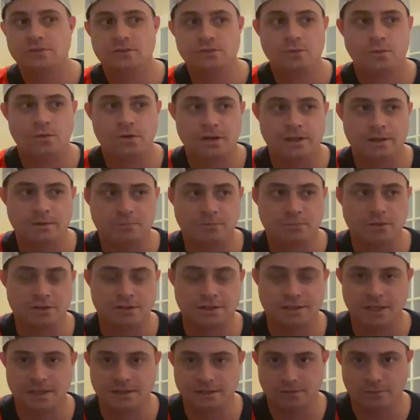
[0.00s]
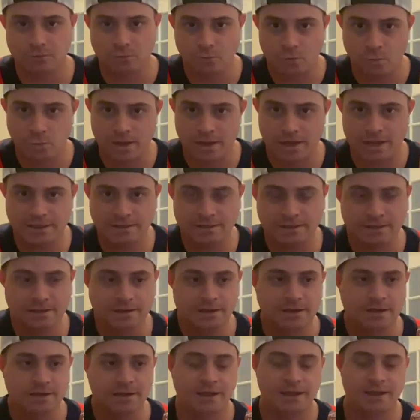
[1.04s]
20% wheat,
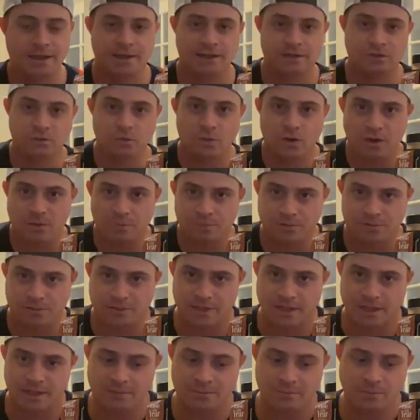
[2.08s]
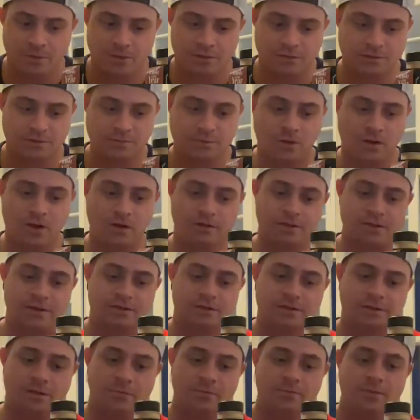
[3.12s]
and 12% malted barley.
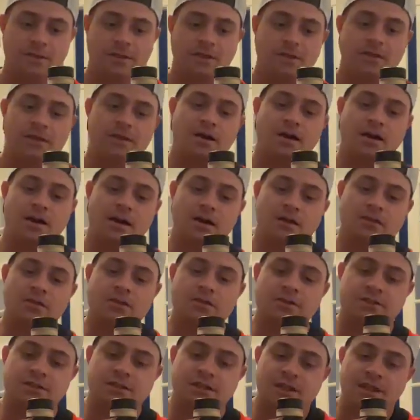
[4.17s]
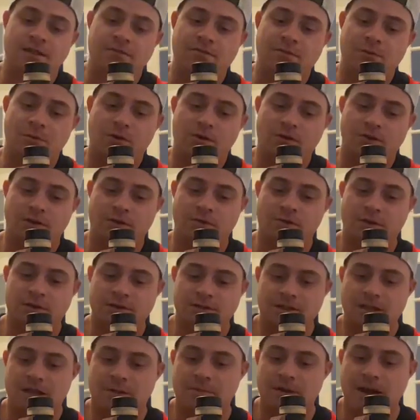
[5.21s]
So Larceny, if you're wondering where it's
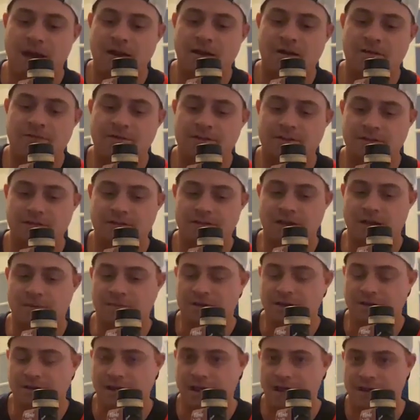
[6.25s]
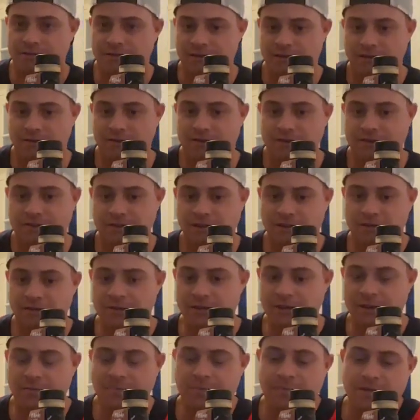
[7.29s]
coming out of, this is coming out of the Heaven Hill
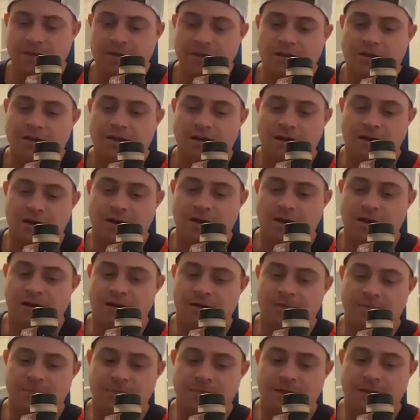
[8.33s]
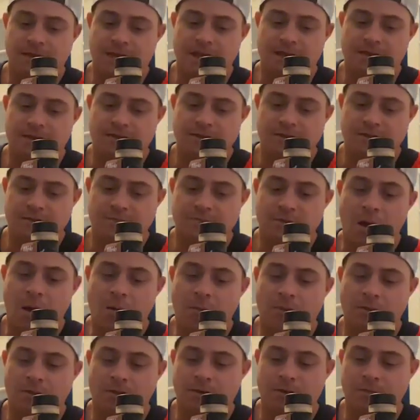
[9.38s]
Distillery. Again, this is
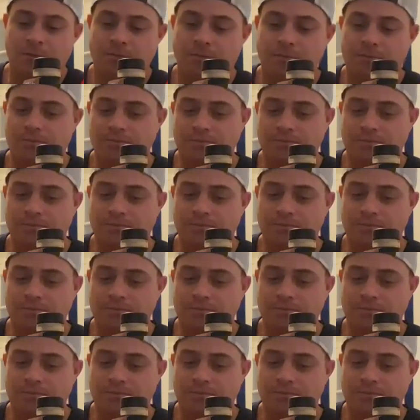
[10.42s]
probably,